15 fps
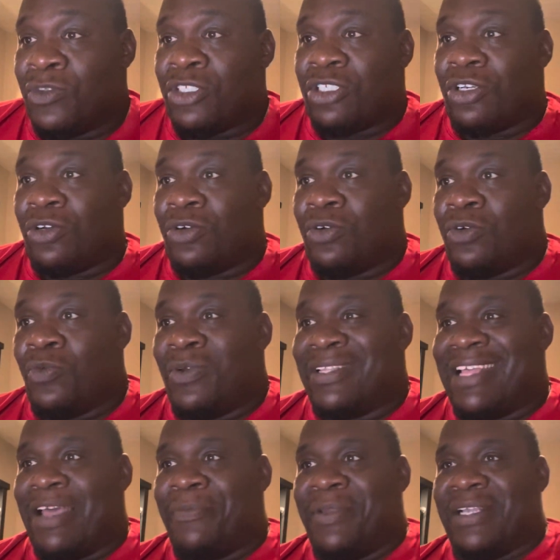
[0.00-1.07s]
So with
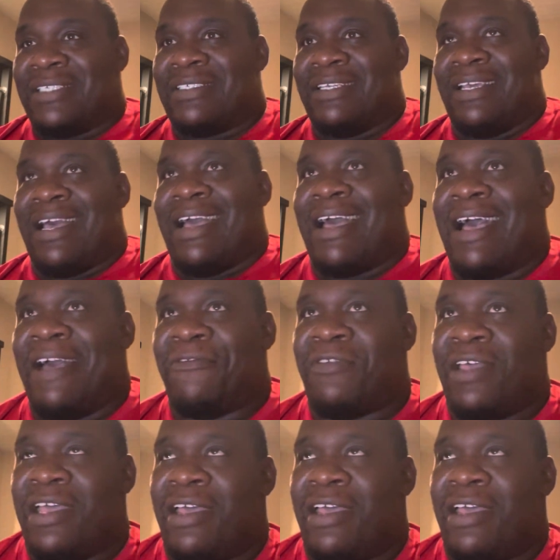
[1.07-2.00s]
that being said, I have